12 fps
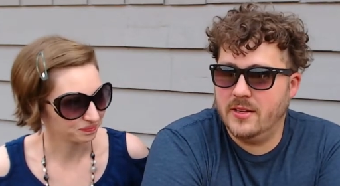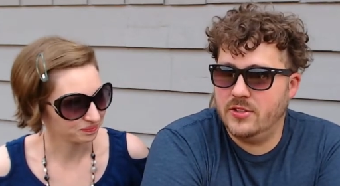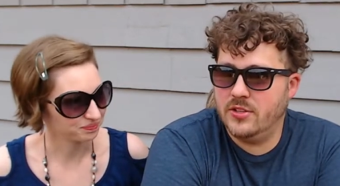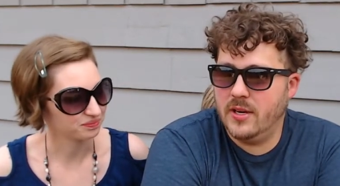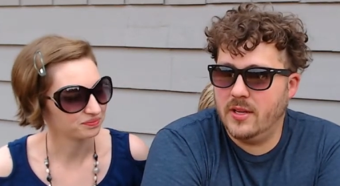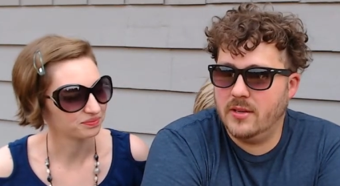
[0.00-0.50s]
Speaker 1: mm-hmm.
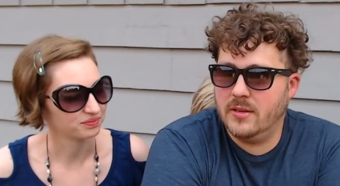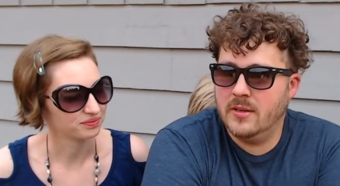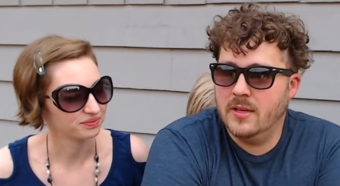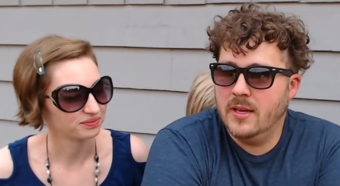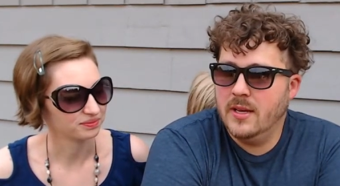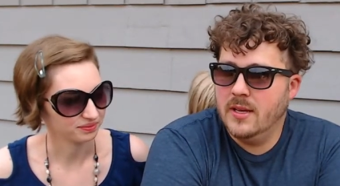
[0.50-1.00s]
trailer,
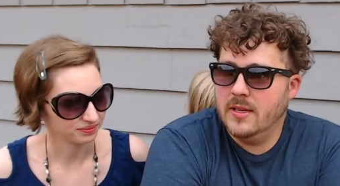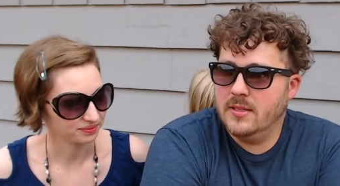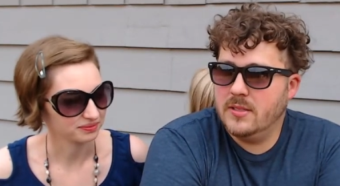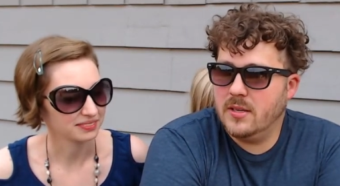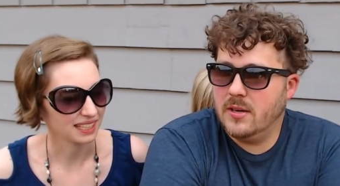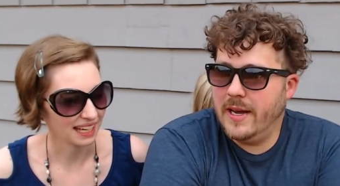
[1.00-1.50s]
and
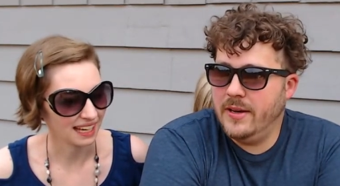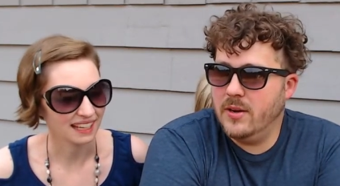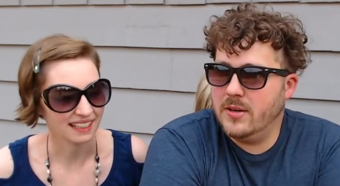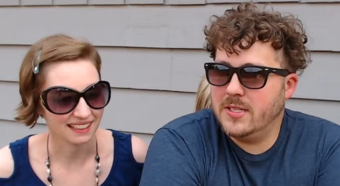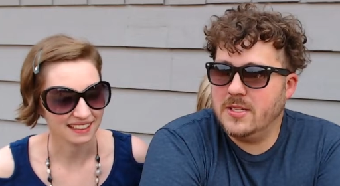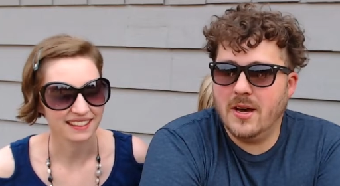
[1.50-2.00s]
so I know
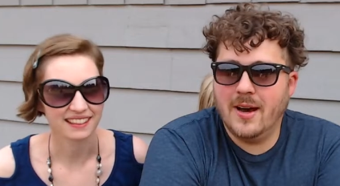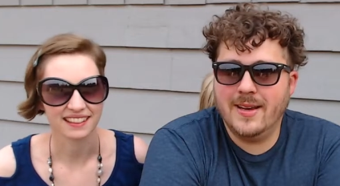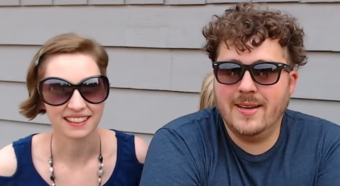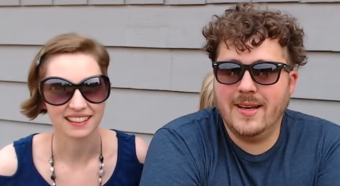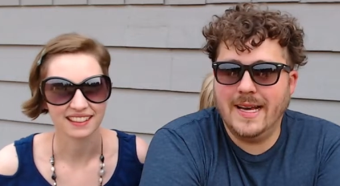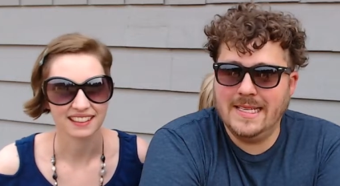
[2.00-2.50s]
it's not
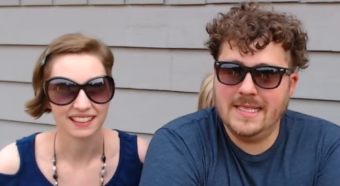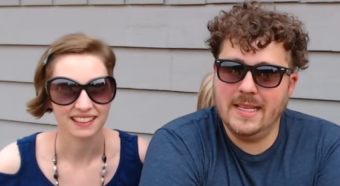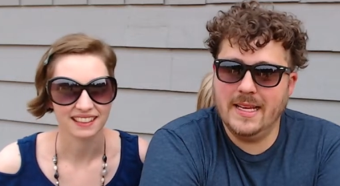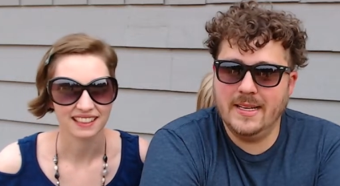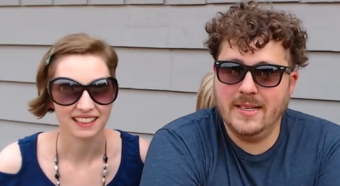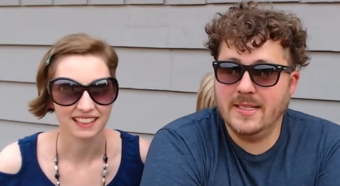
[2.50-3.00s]
an
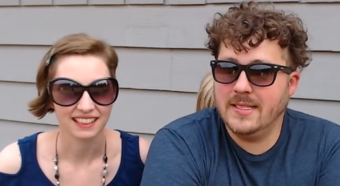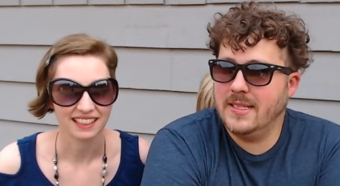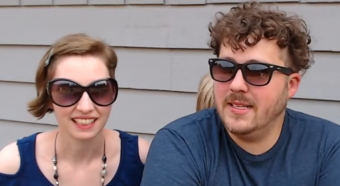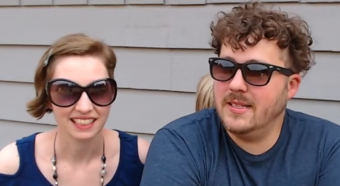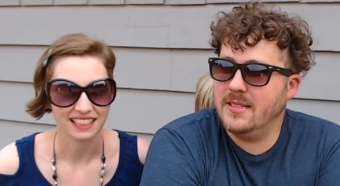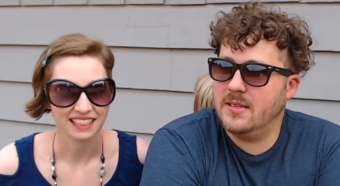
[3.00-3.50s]
isolated
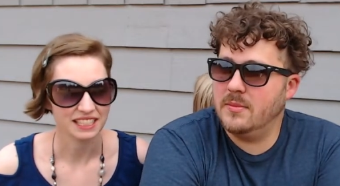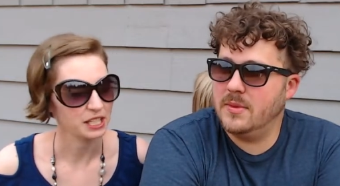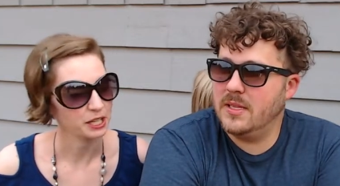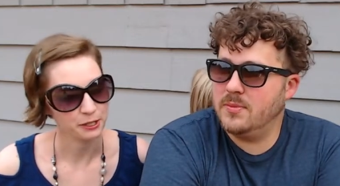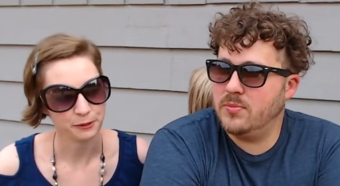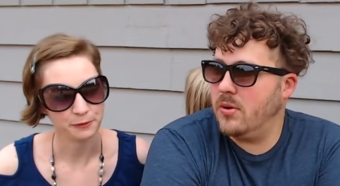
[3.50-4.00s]
incident. It's something
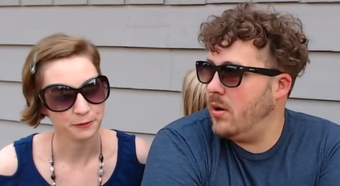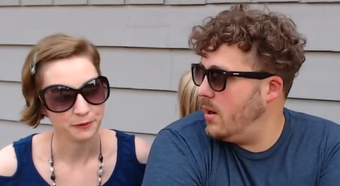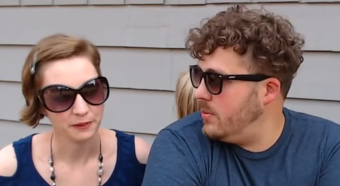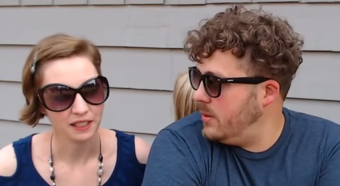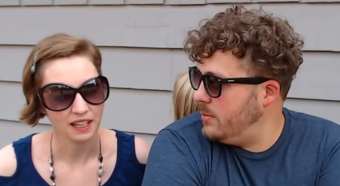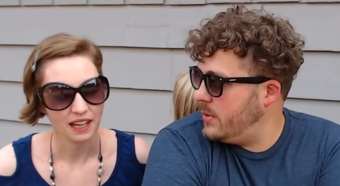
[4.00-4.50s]
that's
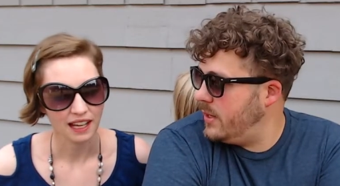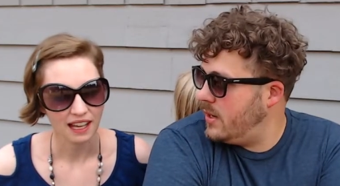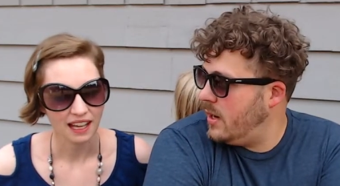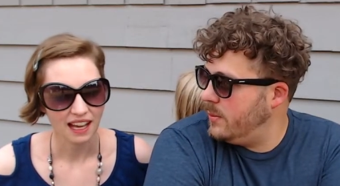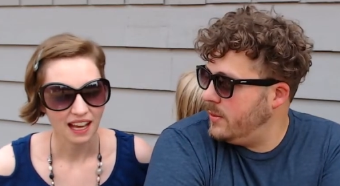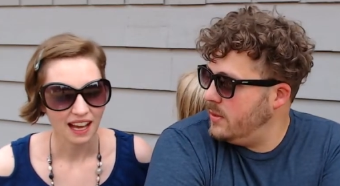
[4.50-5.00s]
probably pretty
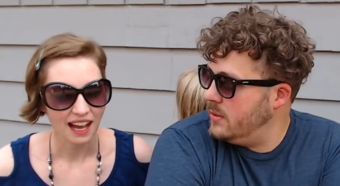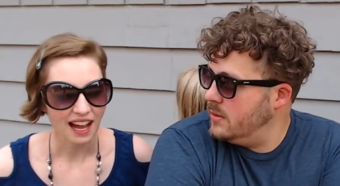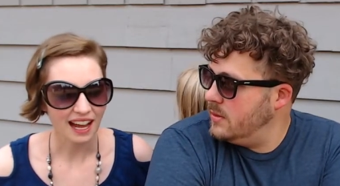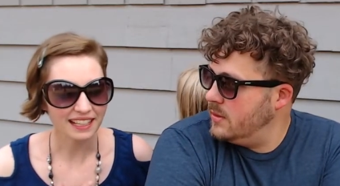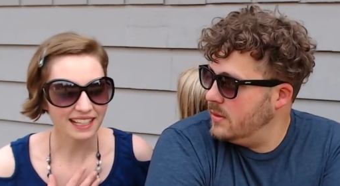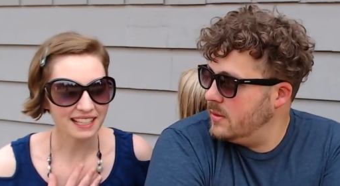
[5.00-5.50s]
common.
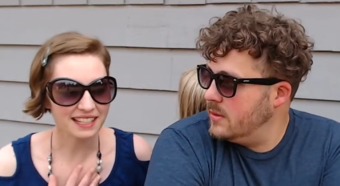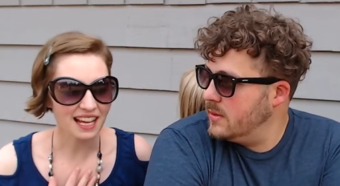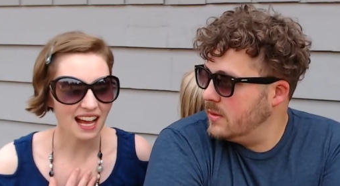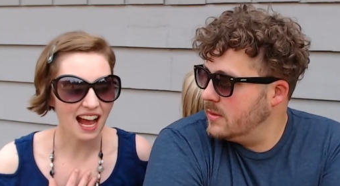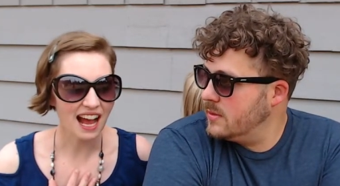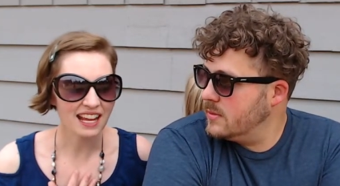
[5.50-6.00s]
Speaker 2: I guess
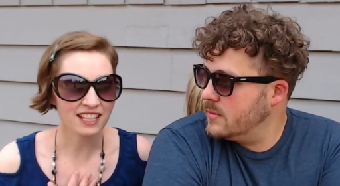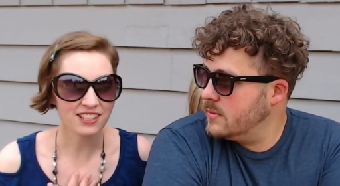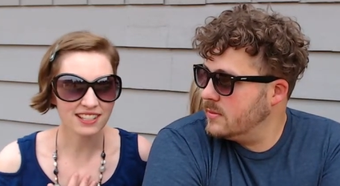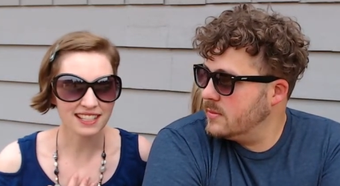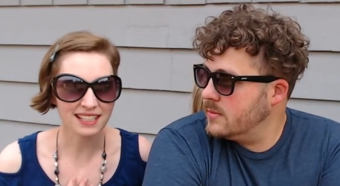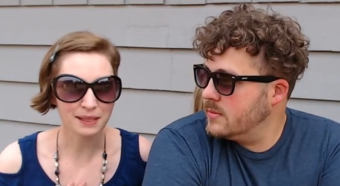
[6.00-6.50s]
I
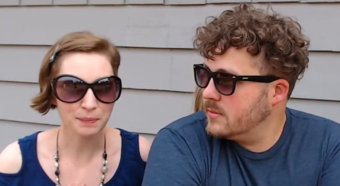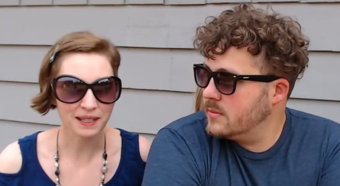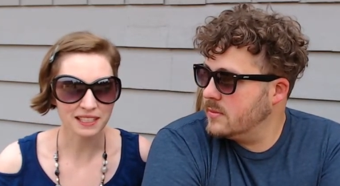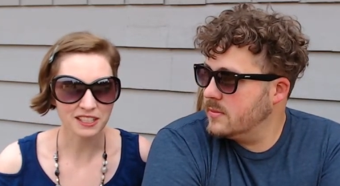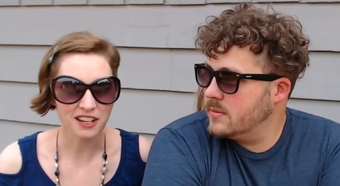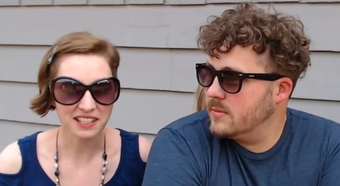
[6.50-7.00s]
just
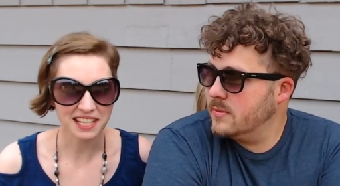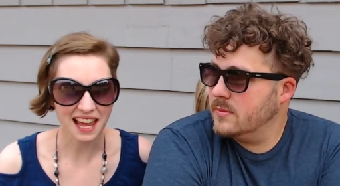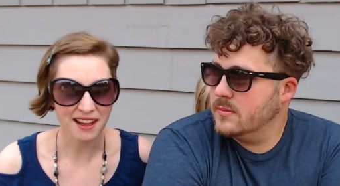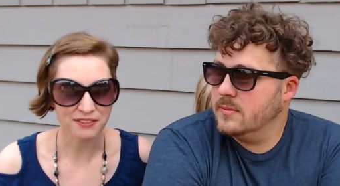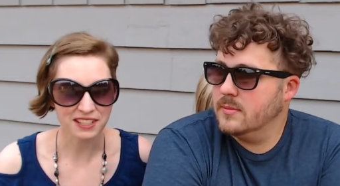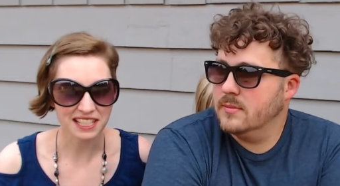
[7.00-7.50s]
expected not to
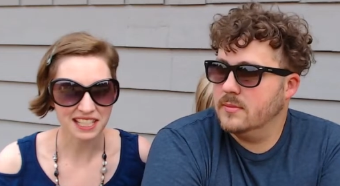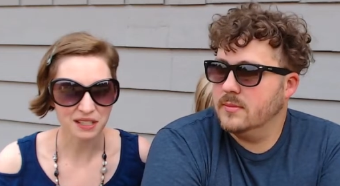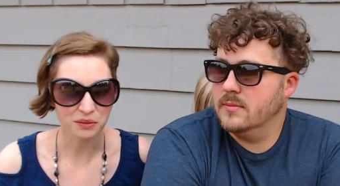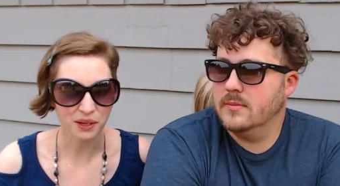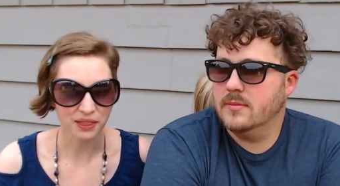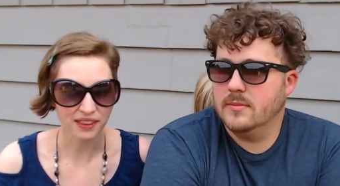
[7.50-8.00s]
have to deal
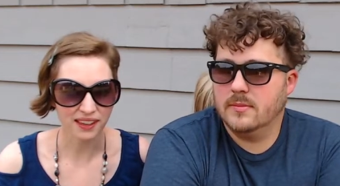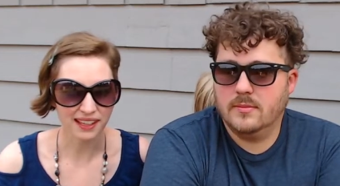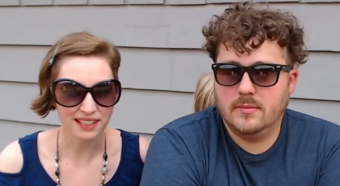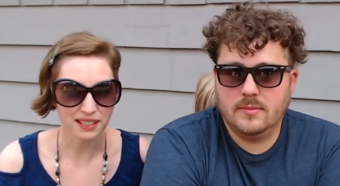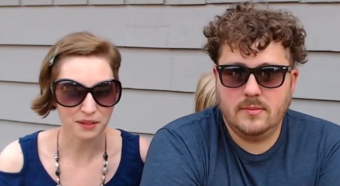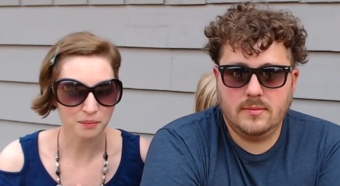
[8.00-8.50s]
with it
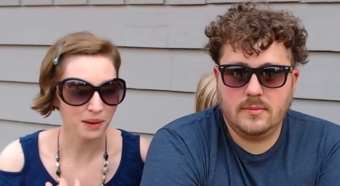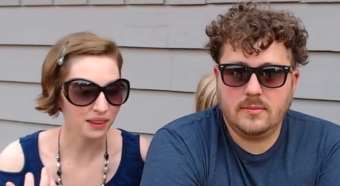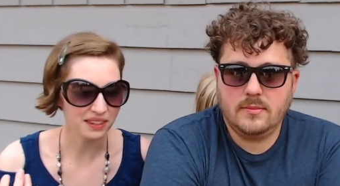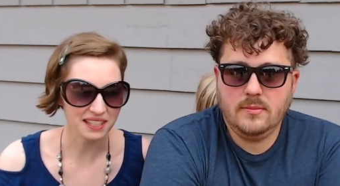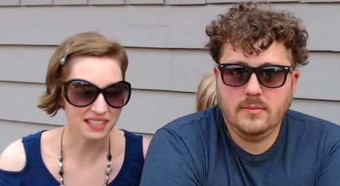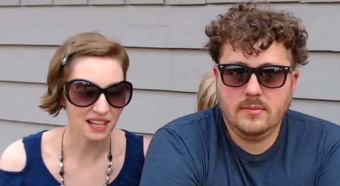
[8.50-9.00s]
until
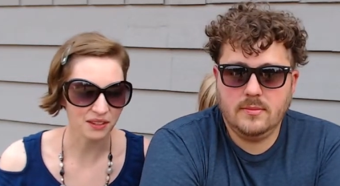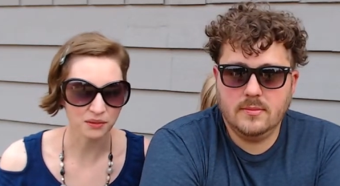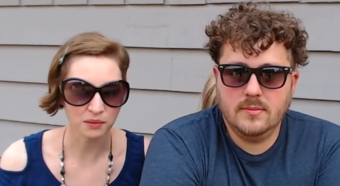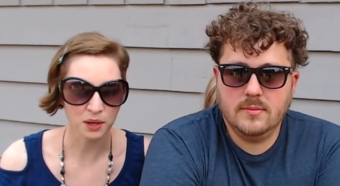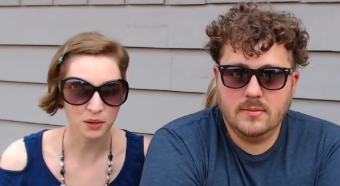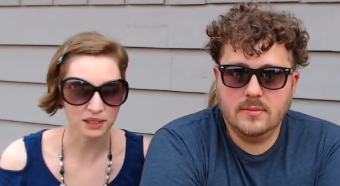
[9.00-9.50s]
months down the
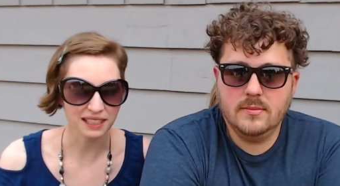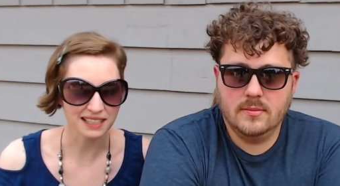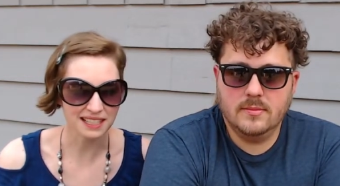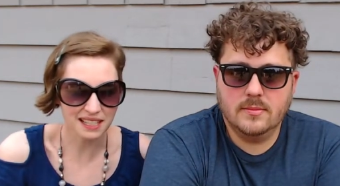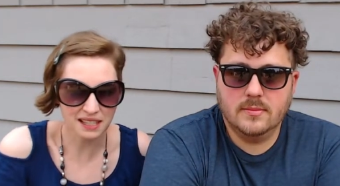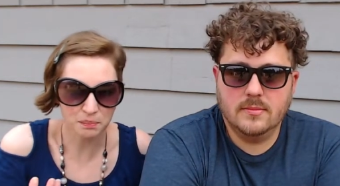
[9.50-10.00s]
road. Like
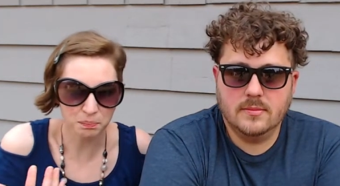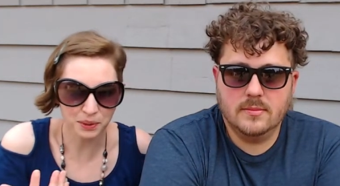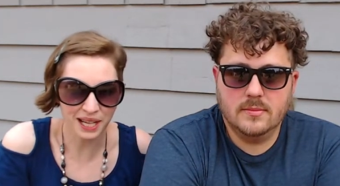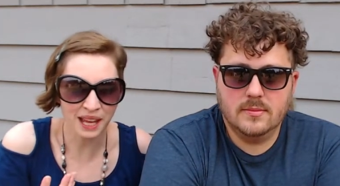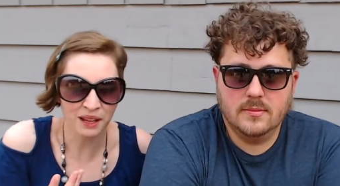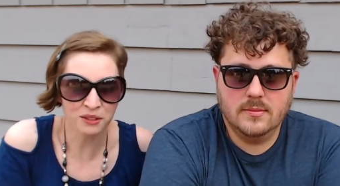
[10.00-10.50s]
this is a
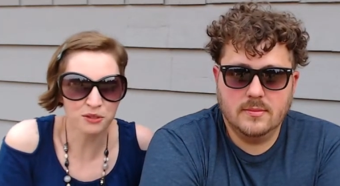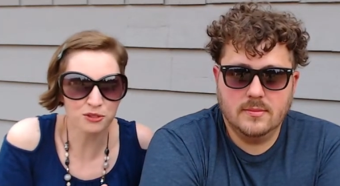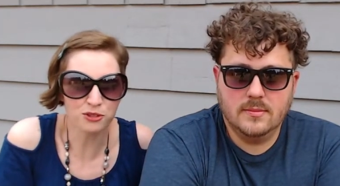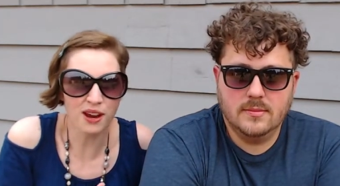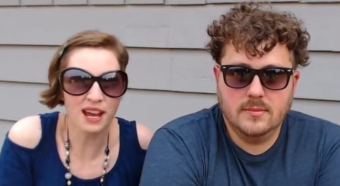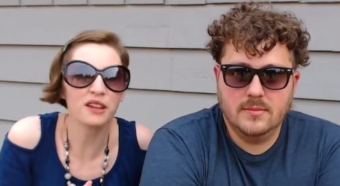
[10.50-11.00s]
brand new
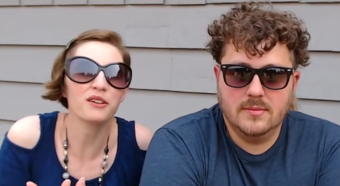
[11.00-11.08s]
trailer,